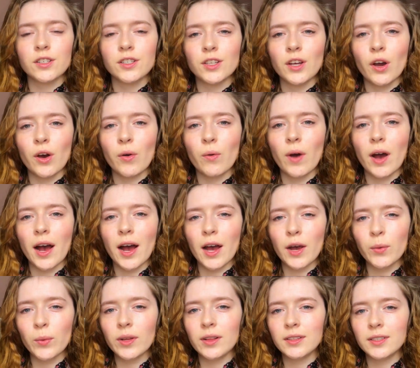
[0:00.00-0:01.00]
so
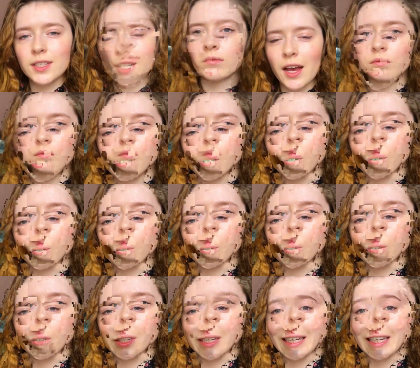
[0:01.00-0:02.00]
I will tell
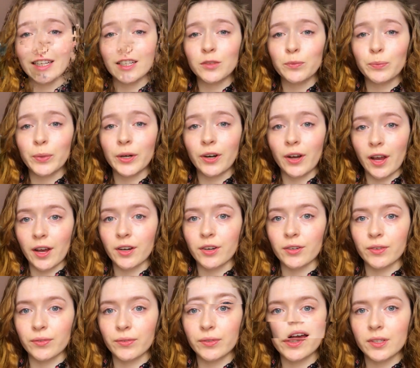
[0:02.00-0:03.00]
you in
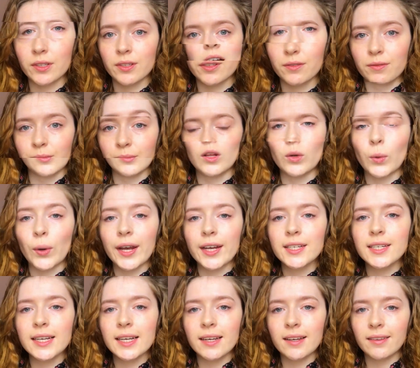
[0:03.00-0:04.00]
paragraphs.
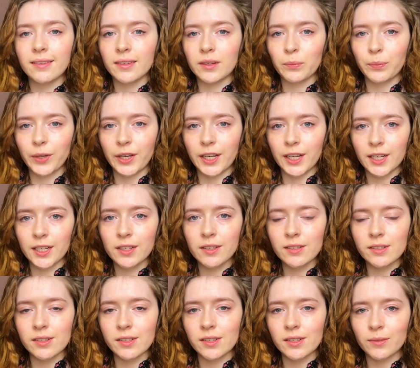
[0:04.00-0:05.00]
Already in the
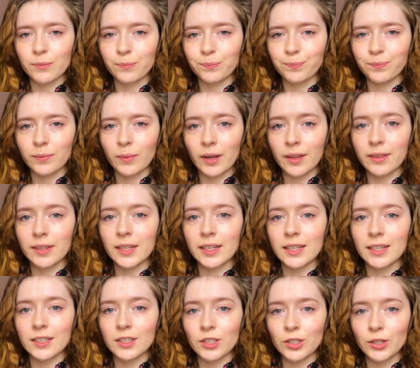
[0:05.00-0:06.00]
beginnings,
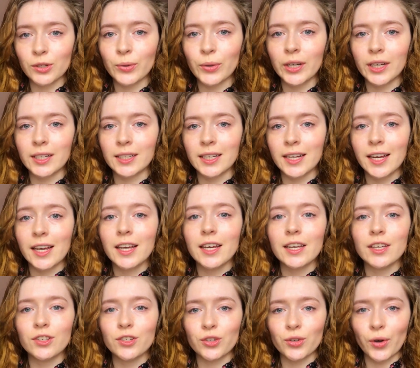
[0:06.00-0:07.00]
the serial
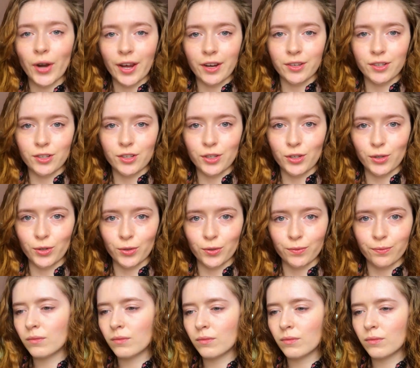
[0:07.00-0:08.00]
intrigues
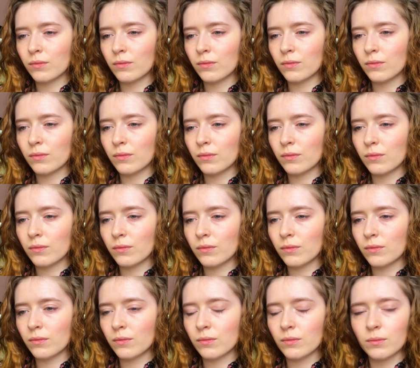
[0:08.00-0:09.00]
you.
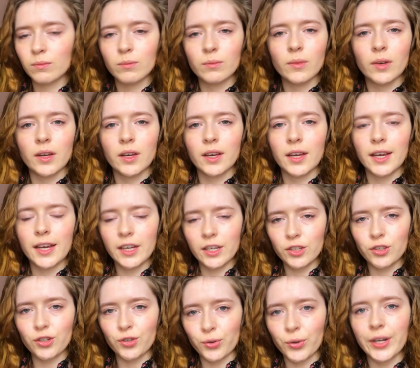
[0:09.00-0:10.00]
Intrigues.
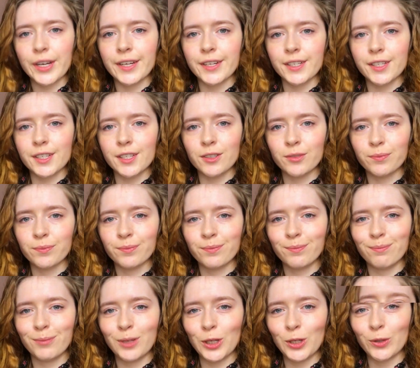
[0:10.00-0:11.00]
Intrigues
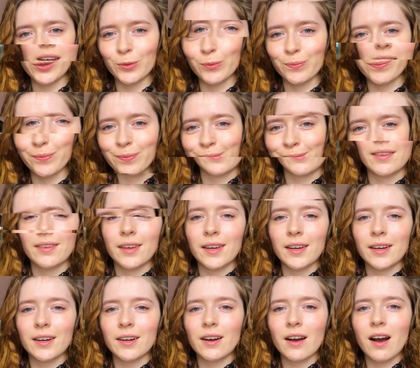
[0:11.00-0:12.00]
you.
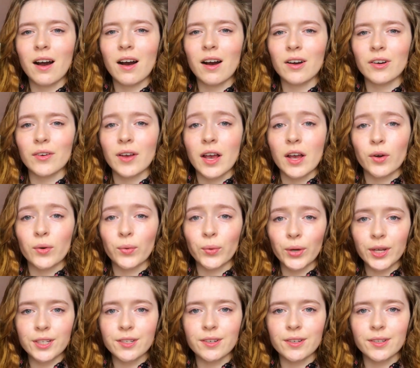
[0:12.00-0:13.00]
There are
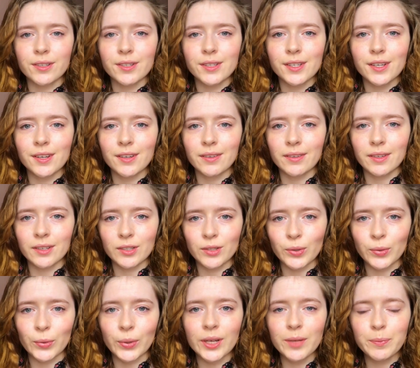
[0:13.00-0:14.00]
riddles in the
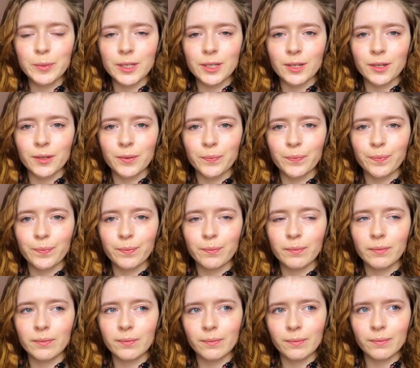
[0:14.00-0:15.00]
script,
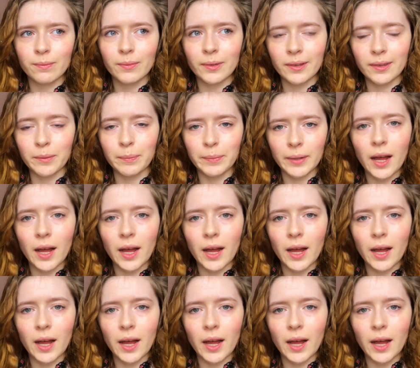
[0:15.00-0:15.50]
the